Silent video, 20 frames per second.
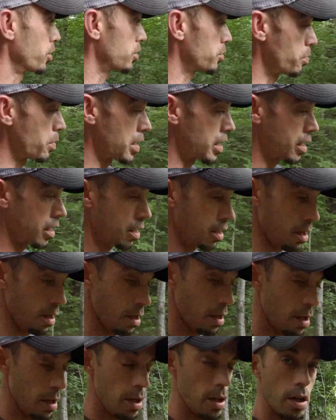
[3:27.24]
me
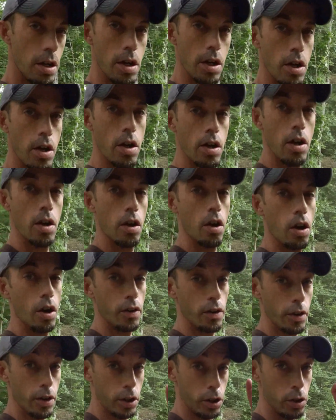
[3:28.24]
on
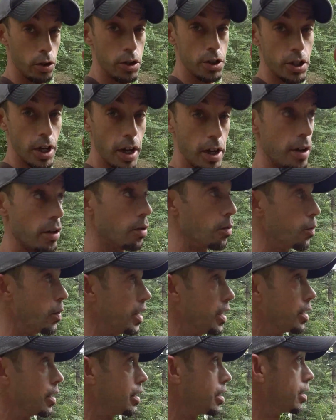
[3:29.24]
the good side of the wind,